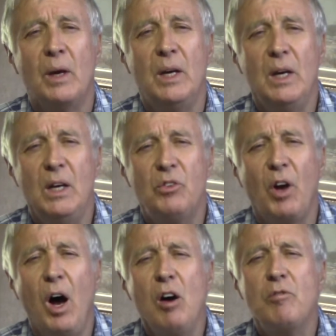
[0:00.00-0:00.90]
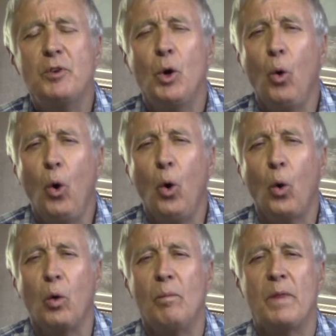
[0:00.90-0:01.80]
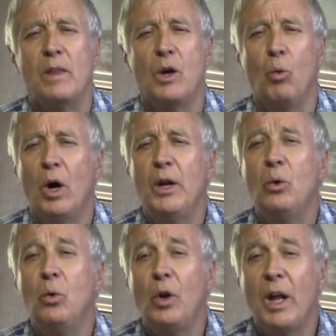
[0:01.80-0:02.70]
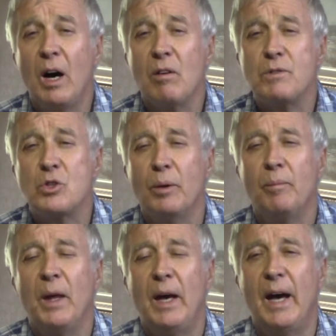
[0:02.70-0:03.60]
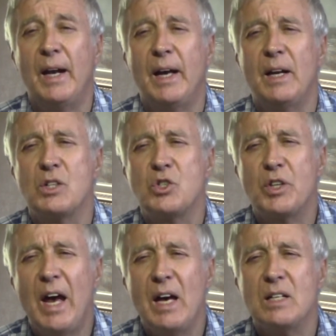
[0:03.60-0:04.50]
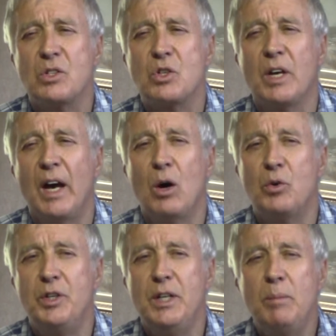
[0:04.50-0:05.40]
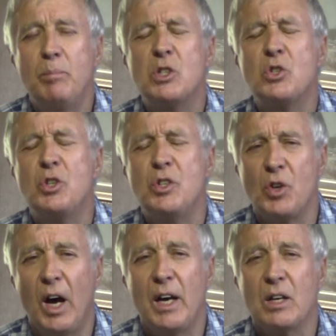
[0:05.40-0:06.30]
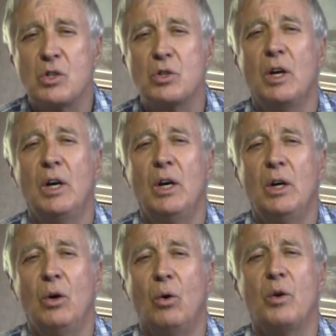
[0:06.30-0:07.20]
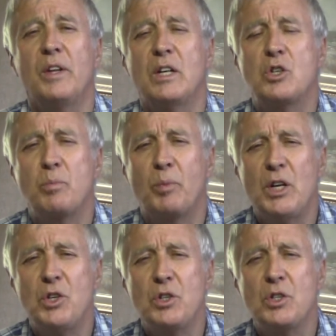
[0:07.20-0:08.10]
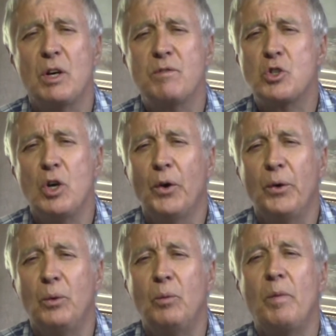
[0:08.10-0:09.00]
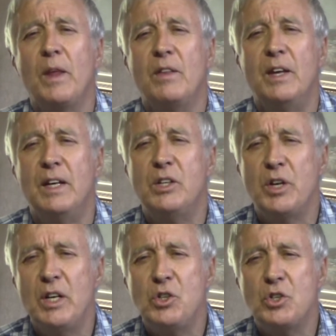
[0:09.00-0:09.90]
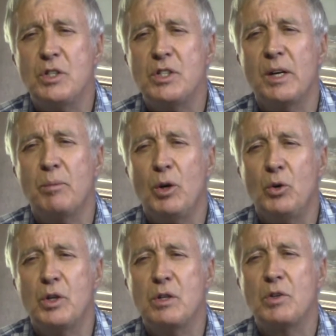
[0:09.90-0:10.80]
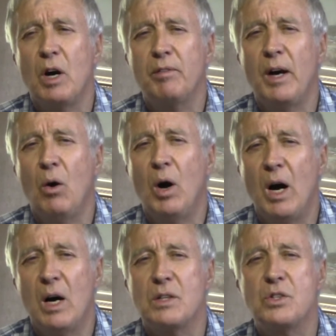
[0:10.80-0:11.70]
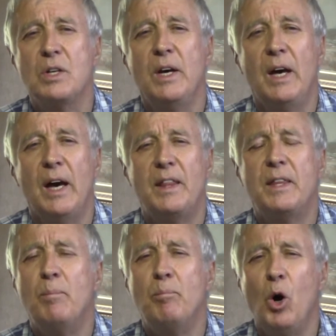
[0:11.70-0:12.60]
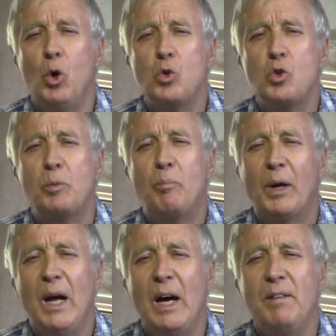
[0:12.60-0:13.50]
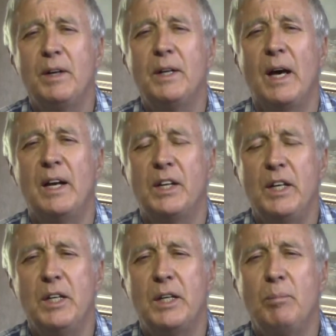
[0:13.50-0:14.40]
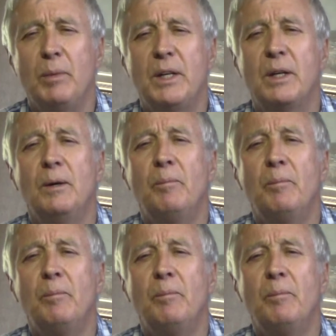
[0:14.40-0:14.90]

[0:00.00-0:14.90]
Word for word: He is, after all, the one who loves and understands our deepest desires or the expressions of sorrow, the intentions and motives of our hearts, and the most private and intimate